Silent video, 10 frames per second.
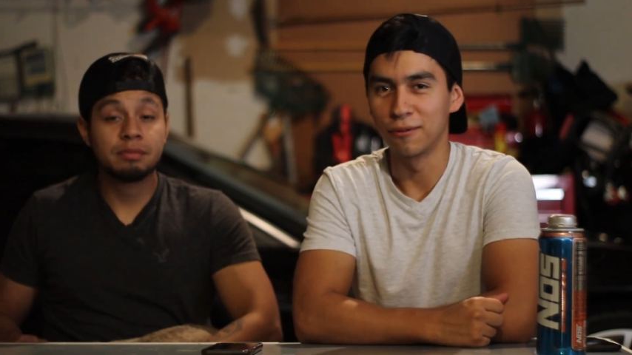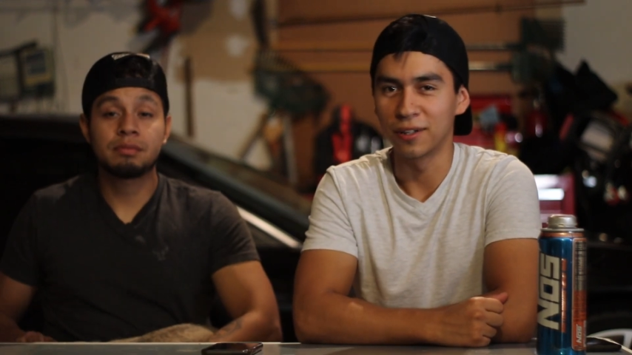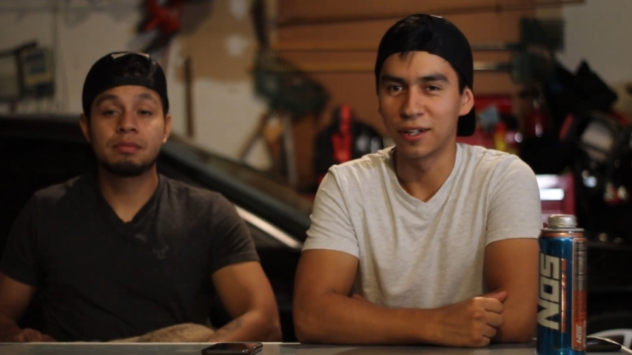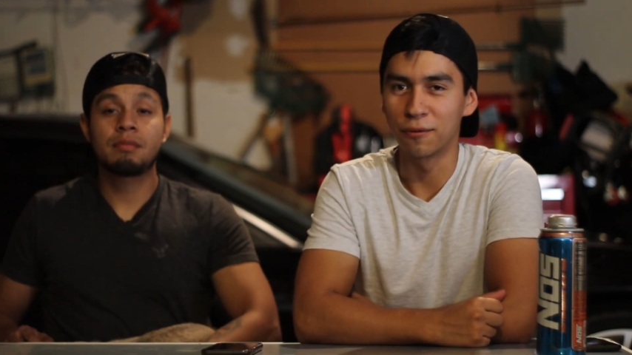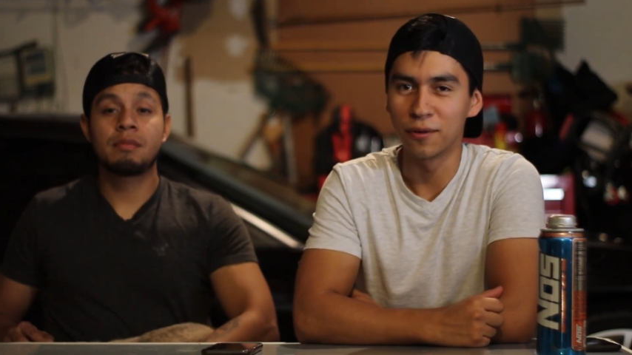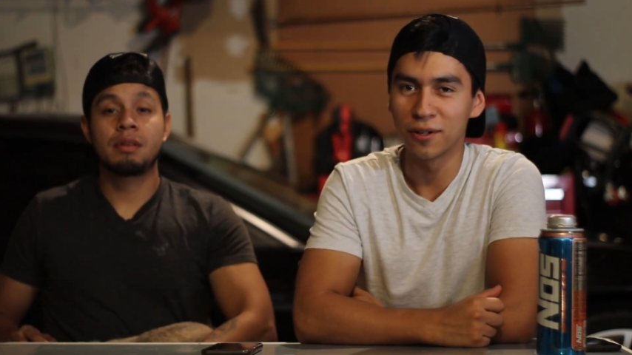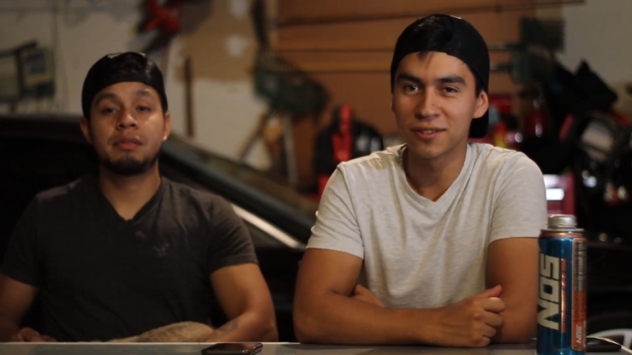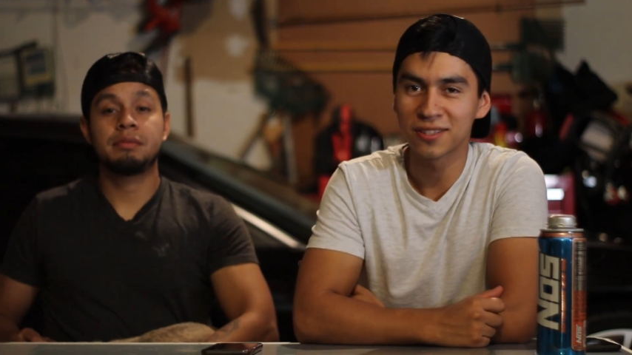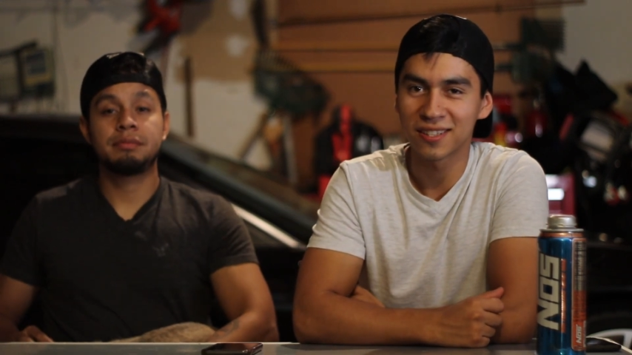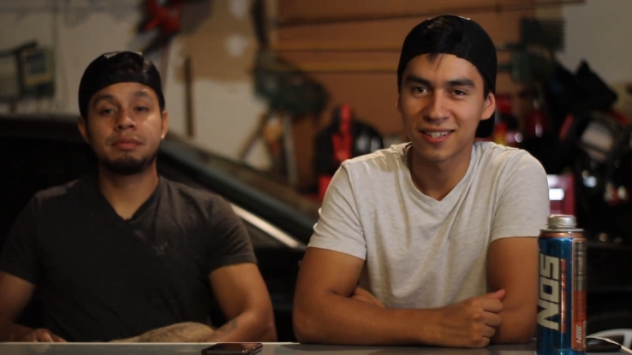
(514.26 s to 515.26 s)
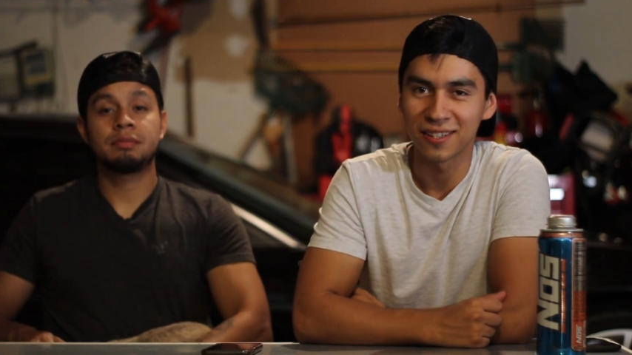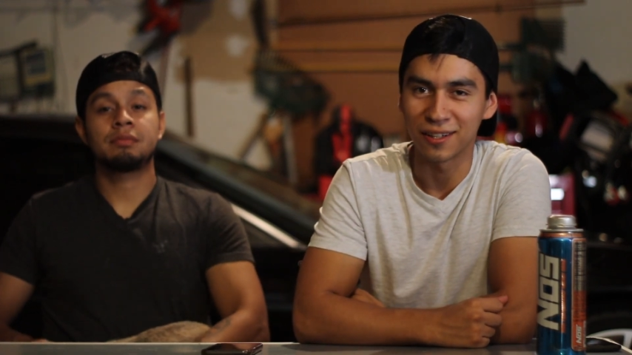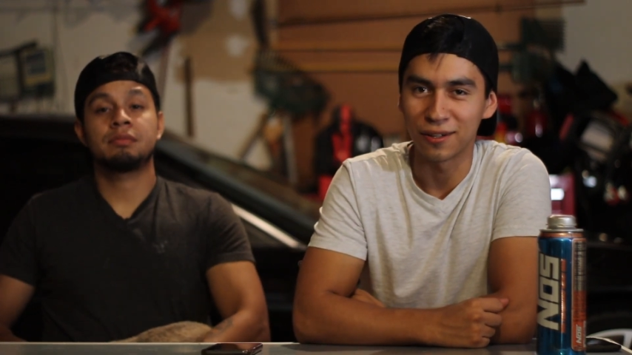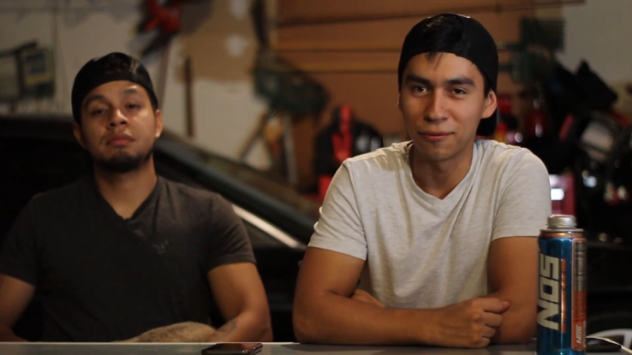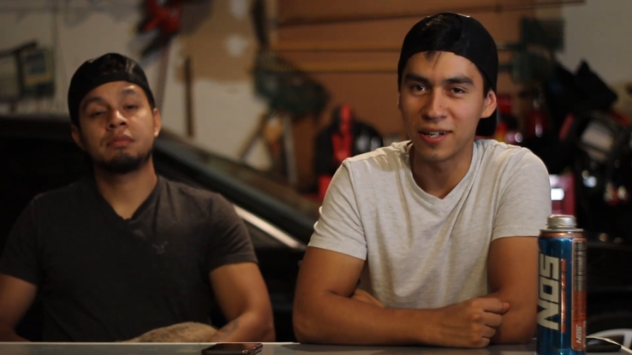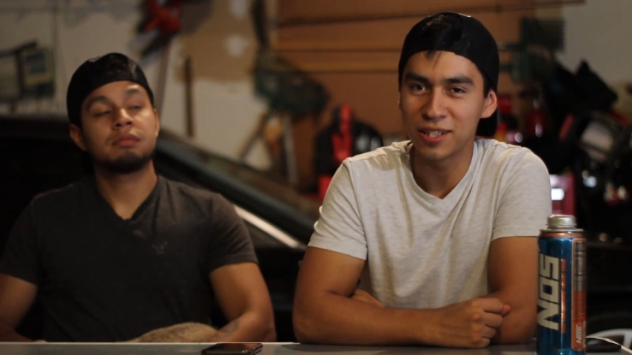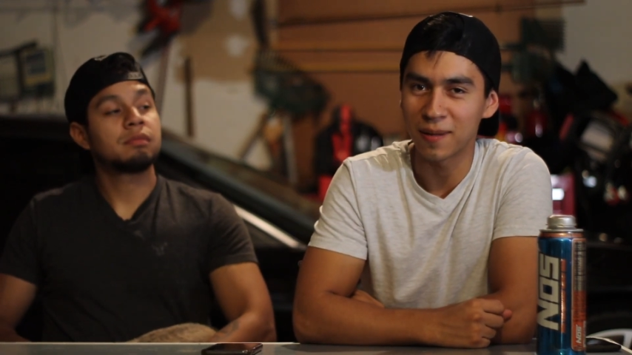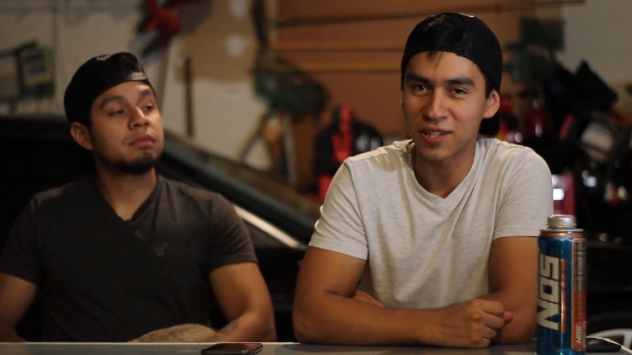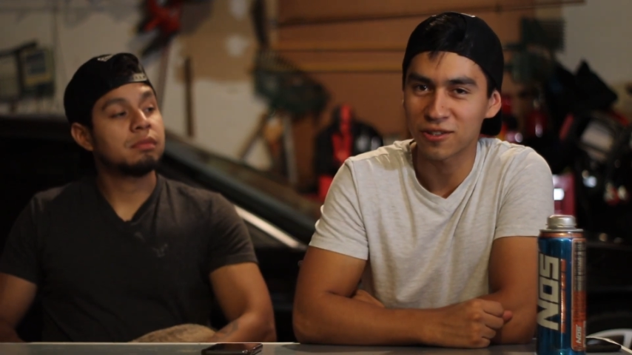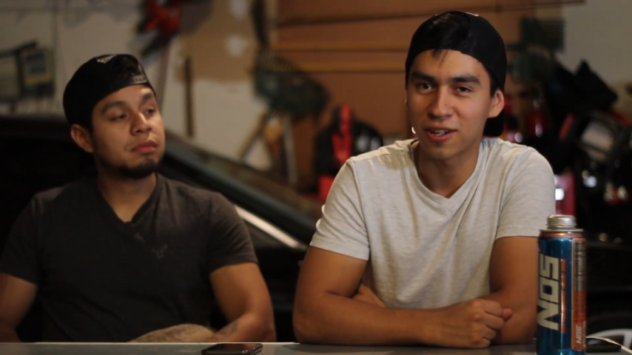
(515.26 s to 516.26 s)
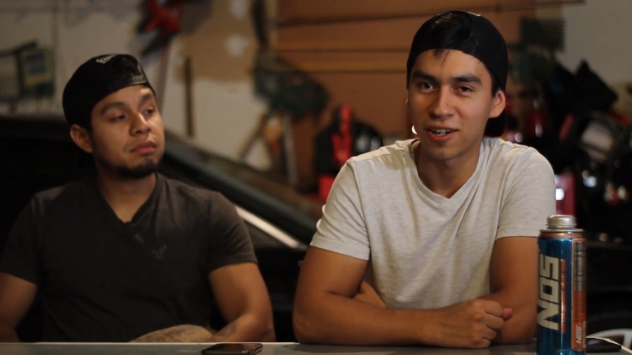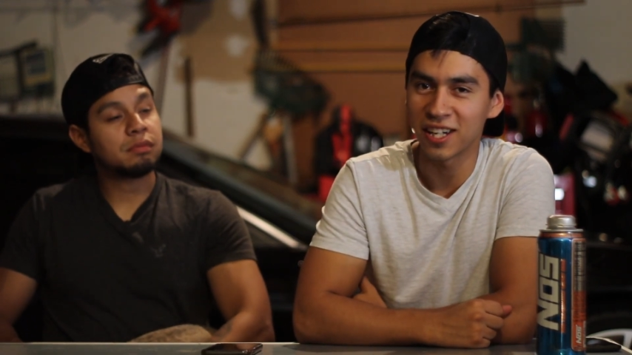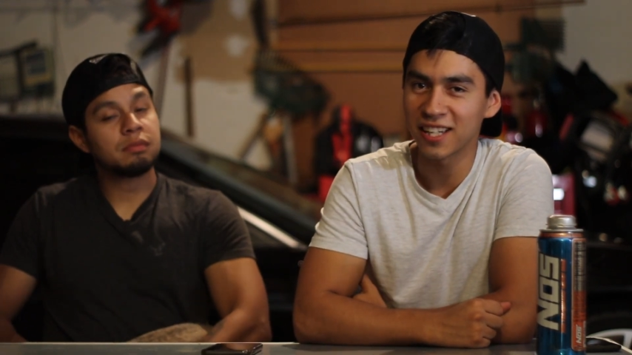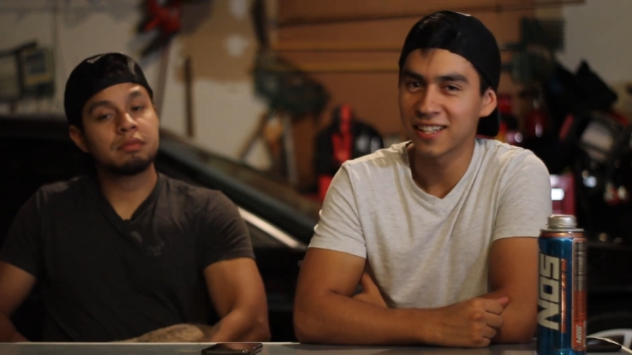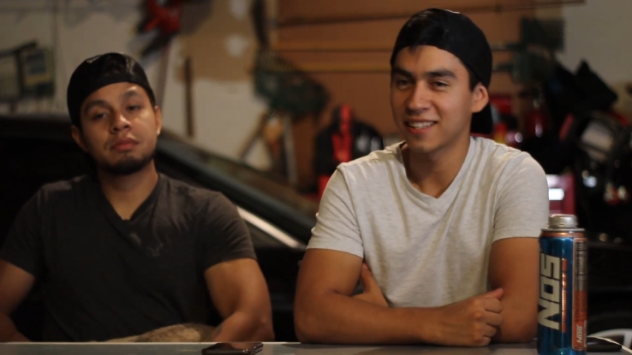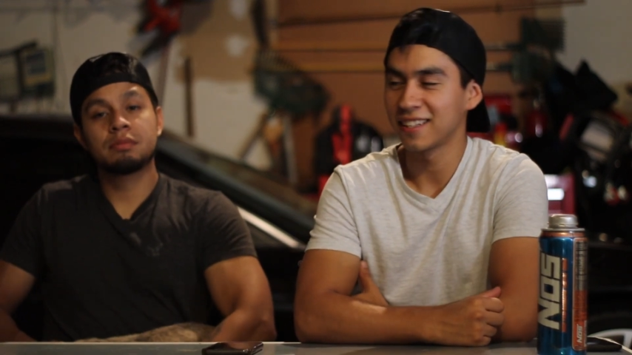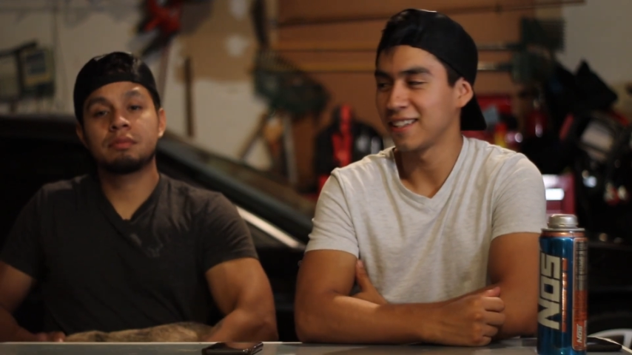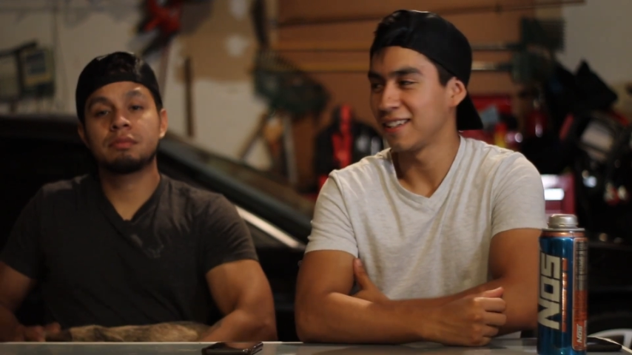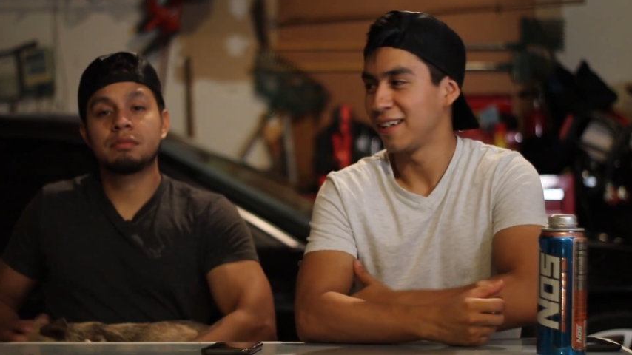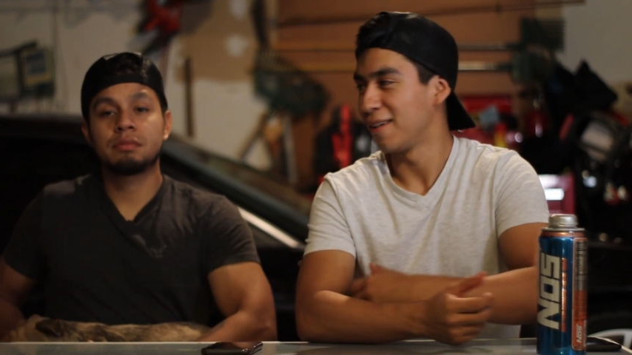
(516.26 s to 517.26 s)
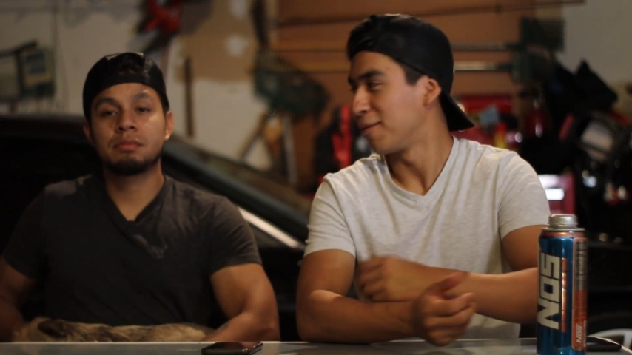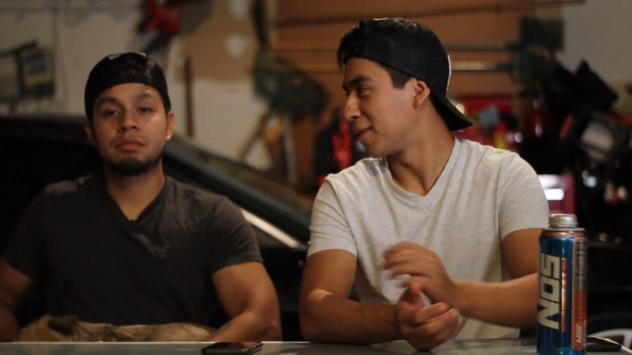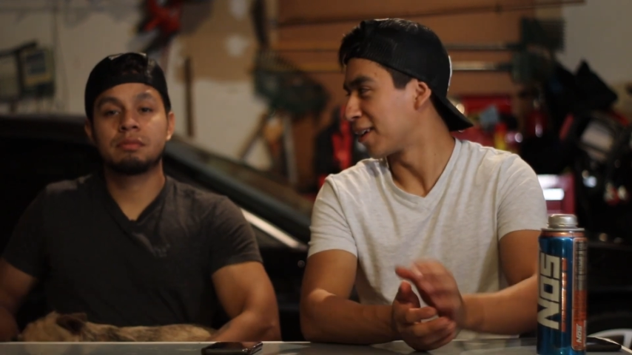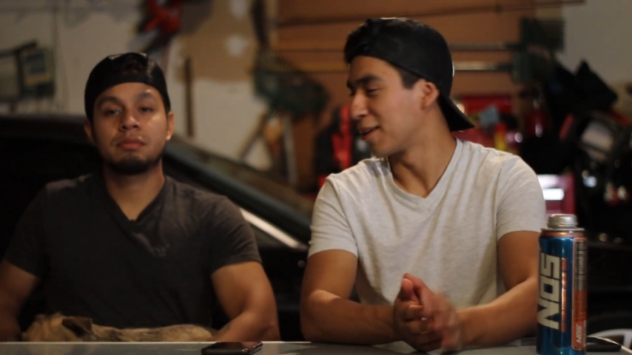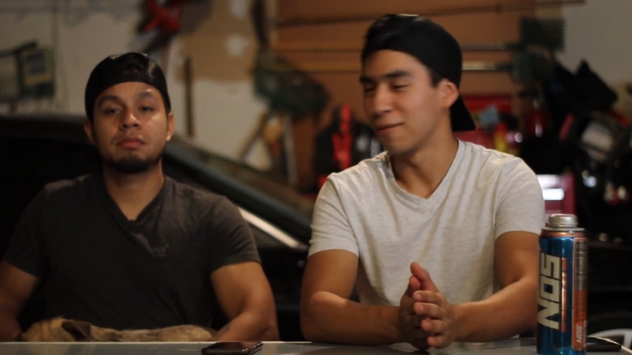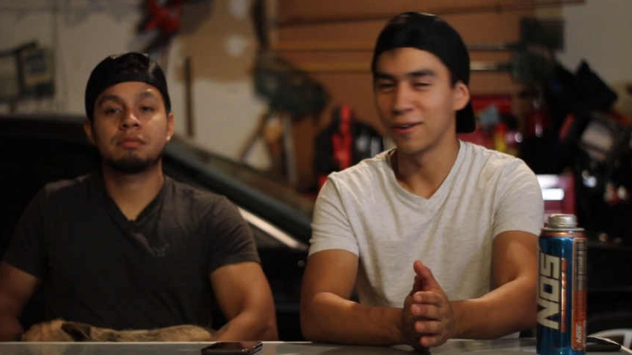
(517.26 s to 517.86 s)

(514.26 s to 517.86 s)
Speaker 1: we're gonna roast a really special car. We're gonna